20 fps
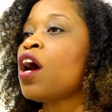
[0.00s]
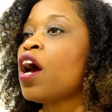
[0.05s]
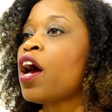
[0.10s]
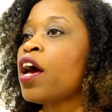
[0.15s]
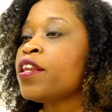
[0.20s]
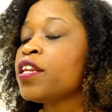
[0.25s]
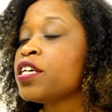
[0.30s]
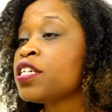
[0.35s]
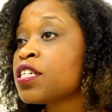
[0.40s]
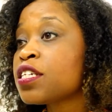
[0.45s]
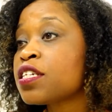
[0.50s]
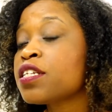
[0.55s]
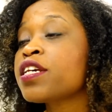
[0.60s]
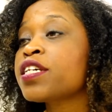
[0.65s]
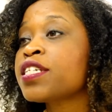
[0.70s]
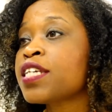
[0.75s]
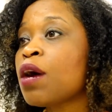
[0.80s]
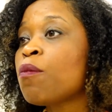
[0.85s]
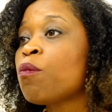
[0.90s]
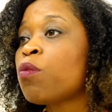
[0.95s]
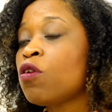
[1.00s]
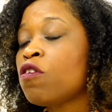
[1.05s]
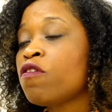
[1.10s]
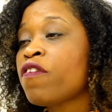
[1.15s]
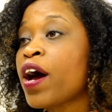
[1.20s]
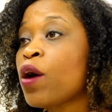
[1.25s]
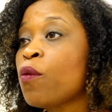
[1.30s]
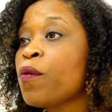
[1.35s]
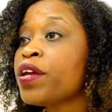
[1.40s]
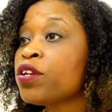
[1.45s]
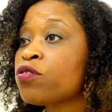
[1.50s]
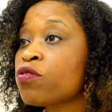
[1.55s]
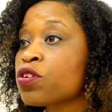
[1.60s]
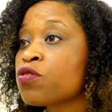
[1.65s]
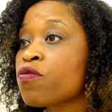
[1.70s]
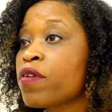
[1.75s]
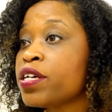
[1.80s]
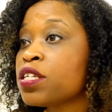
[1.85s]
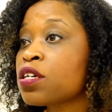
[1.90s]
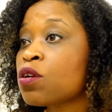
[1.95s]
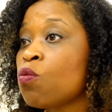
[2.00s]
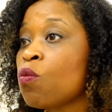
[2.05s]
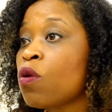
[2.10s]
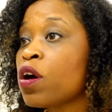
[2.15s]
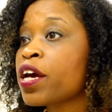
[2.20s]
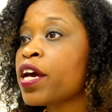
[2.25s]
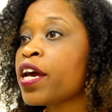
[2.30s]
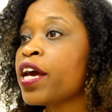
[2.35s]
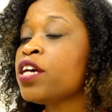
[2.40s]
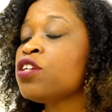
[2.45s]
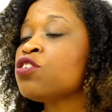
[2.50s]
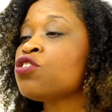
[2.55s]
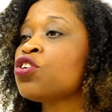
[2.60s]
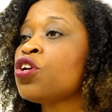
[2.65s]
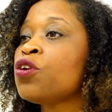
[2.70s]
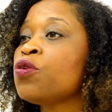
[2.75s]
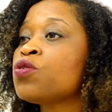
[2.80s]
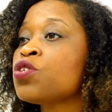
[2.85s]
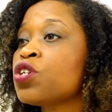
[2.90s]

and this is an example of how interest rates can work against you.